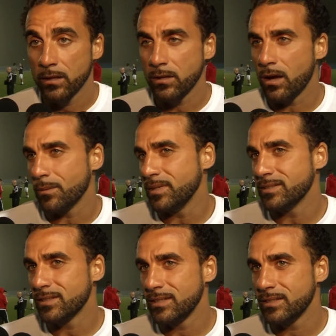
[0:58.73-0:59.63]
No, I
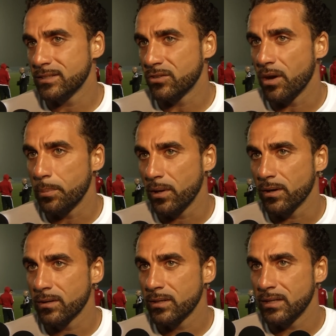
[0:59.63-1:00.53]
mean, he's a great
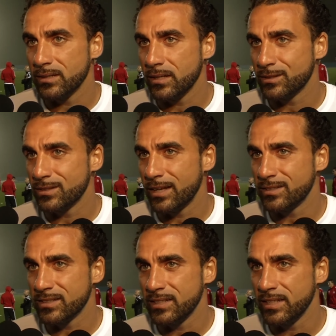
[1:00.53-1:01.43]
player. It's
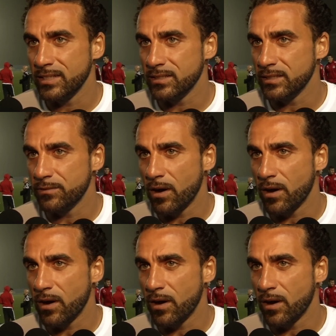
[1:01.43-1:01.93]
nice to see he's